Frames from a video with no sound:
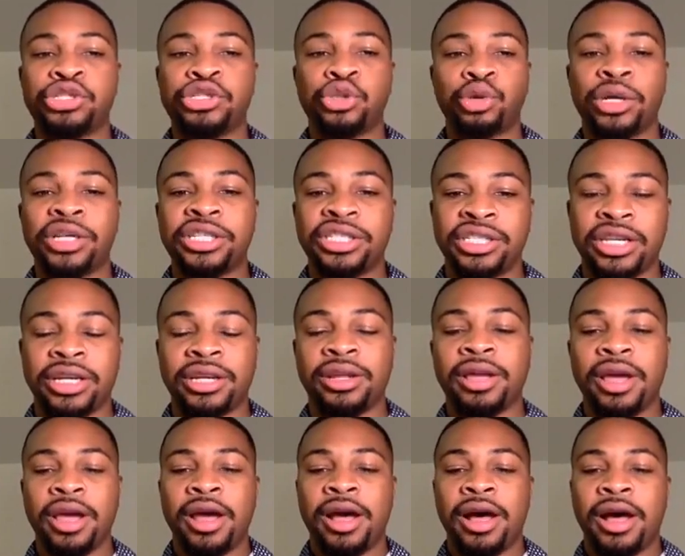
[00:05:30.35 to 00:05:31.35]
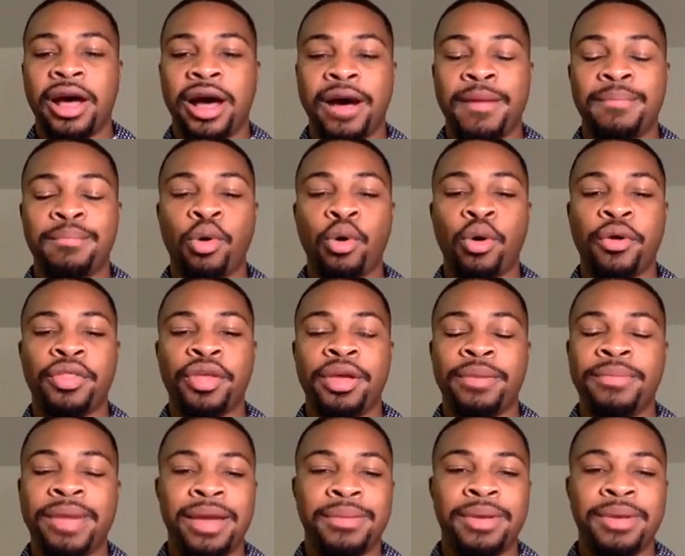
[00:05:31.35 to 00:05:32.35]
trusted more than
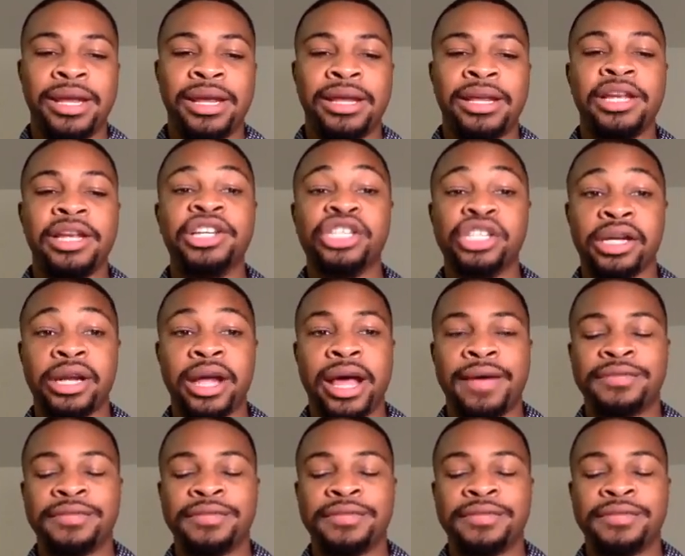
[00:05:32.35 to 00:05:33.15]
maybe he should have.